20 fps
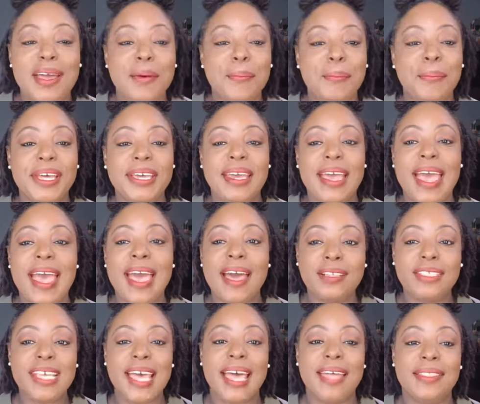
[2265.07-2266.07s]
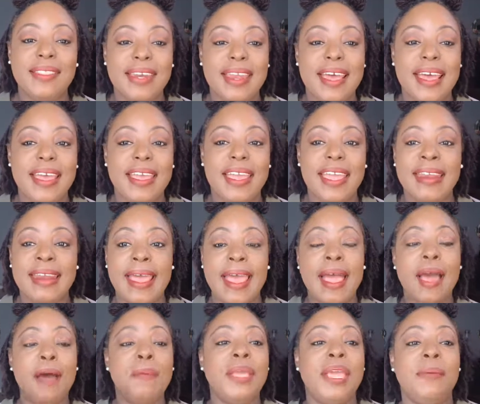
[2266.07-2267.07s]
but I'll tie the knot and
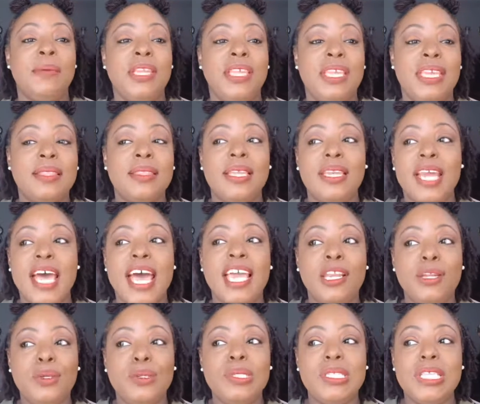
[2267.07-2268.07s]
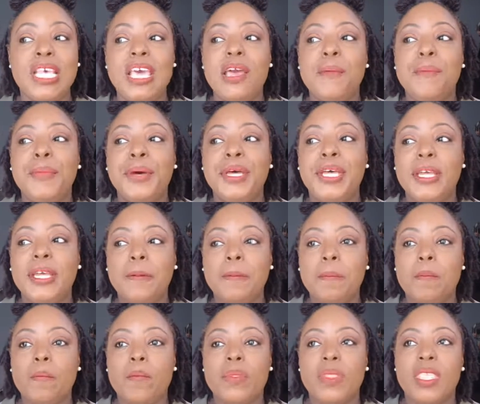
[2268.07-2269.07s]
I'll be able to get the knot loose. But
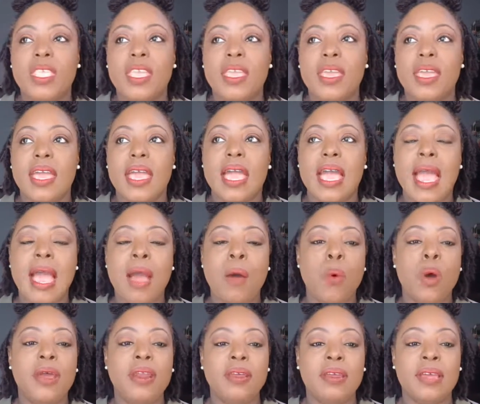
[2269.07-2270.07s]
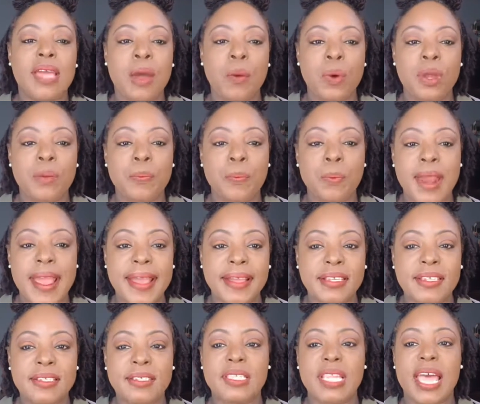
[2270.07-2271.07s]
I wanna
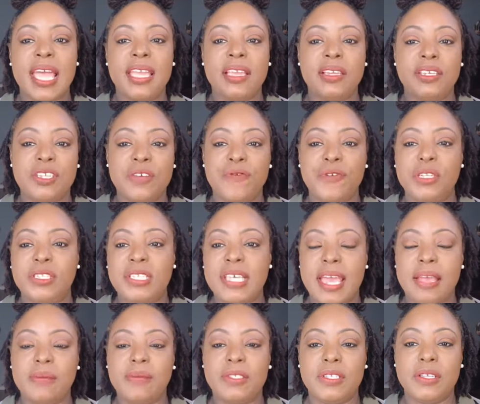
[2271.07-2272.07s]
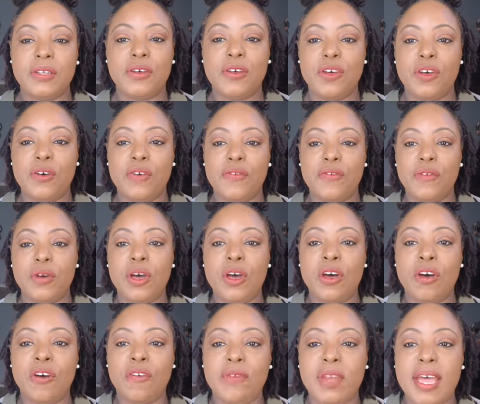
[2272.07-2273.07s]
practice like different types of
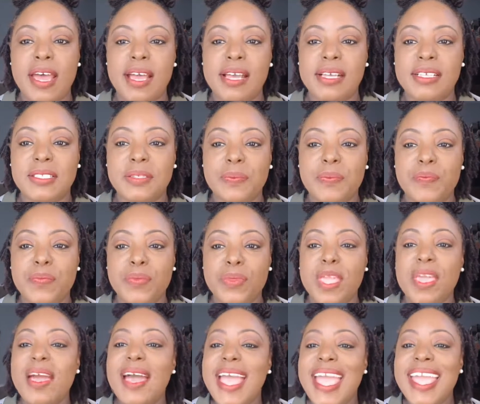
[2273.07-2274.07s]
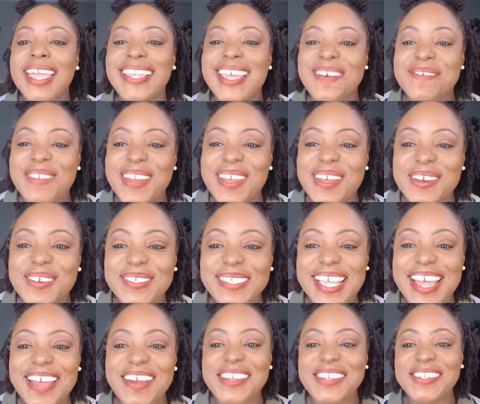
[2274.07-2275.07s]
knots. Hey, Love Notes,
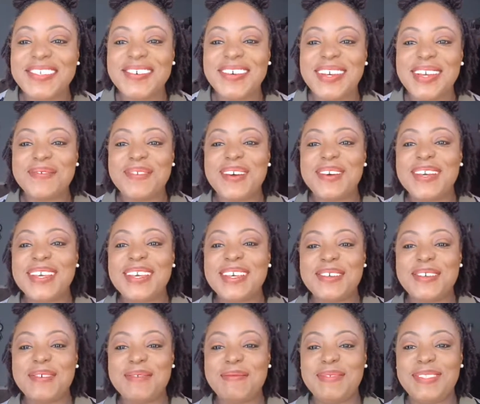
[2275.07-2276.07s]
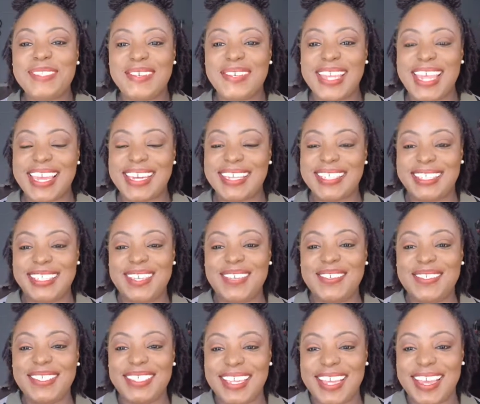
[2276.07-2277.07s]
how are you doing? Welcome. So glad to see
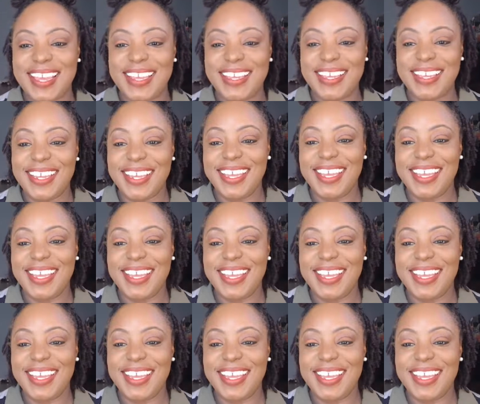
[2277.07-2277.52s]
you today.